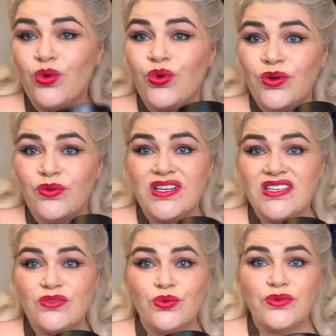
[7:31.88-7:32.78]
oil
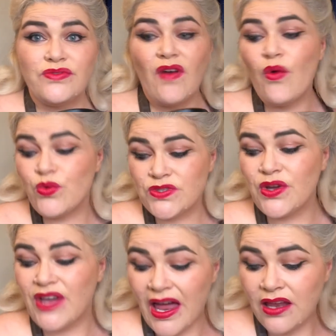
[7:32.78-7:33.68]
is also
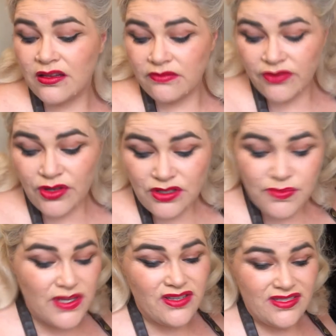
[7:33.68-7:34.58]
garlic infused
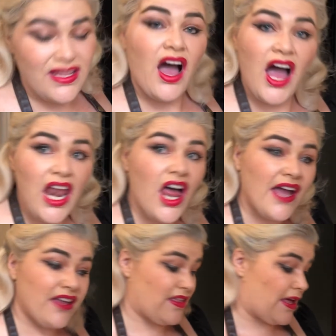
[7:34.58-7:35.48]
because I
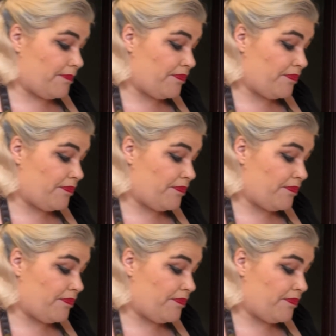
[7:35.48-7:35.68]
like that.